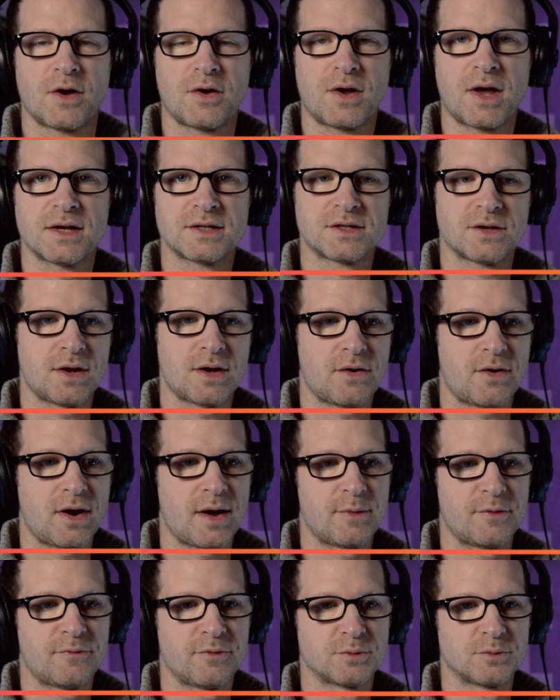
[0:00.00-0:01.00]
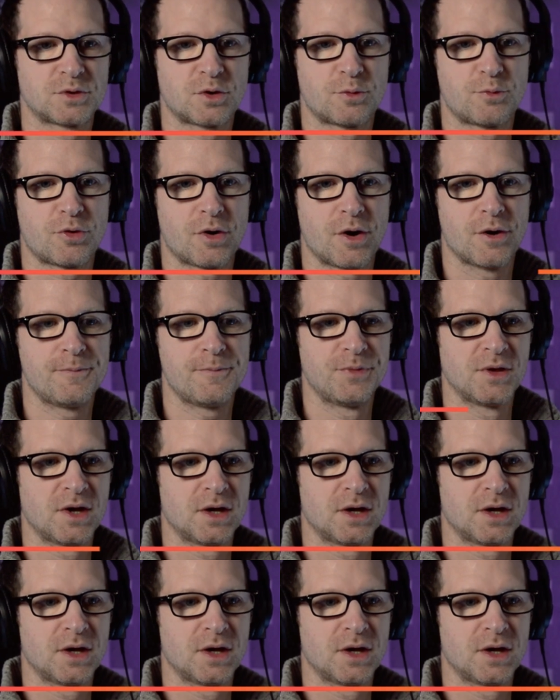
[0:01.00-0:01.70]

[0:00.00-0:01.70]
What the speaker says: Okay, so here I am in Filmstro Pro.